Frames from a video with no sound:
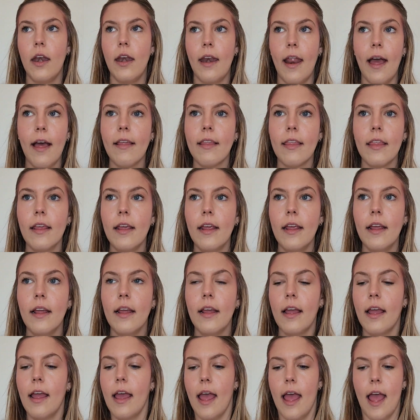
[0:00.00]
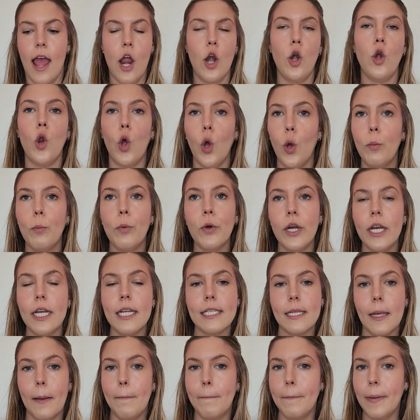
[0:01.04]
nothing and
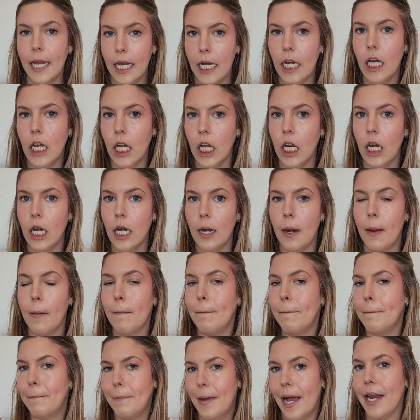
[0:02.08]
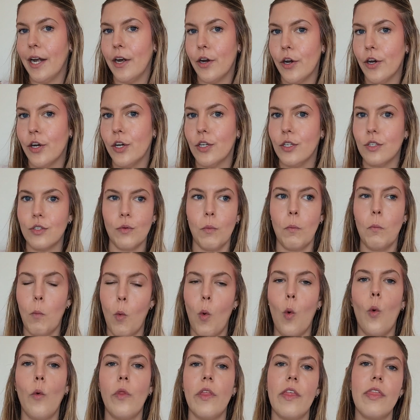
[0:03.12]
nobody's opinion matters
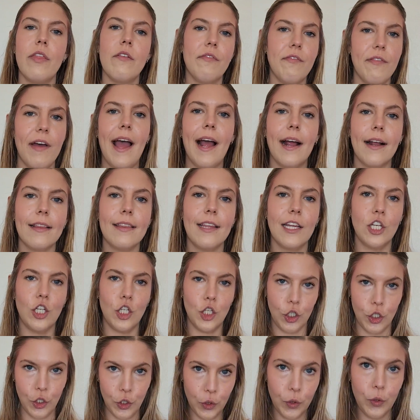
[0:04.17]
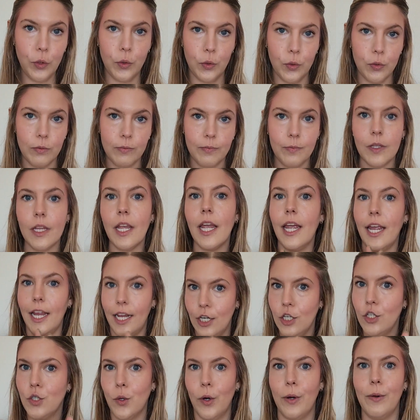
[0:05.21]
more than the fact that you
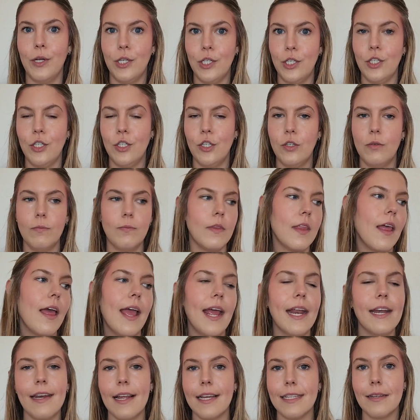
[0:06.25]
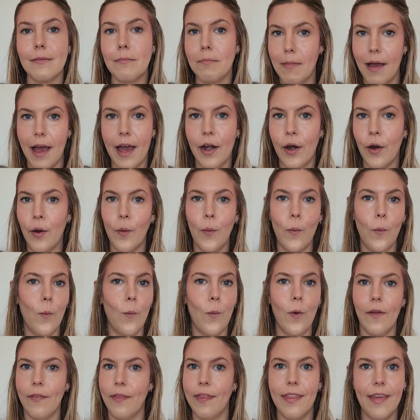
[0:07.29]
enjoy what you do. It doesn't matter
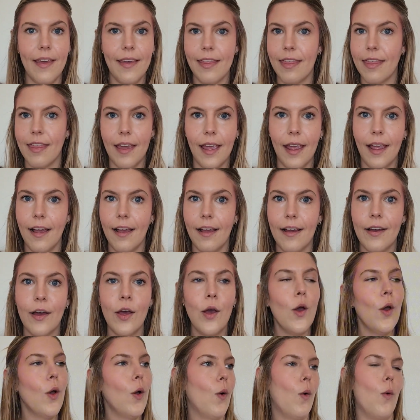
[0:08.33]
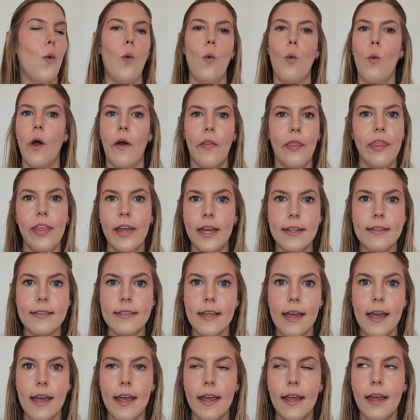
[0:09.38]
what they think or what they
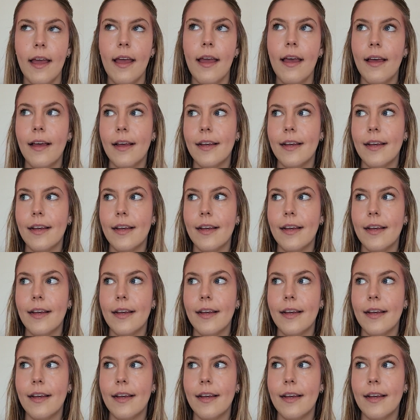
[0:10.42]
say.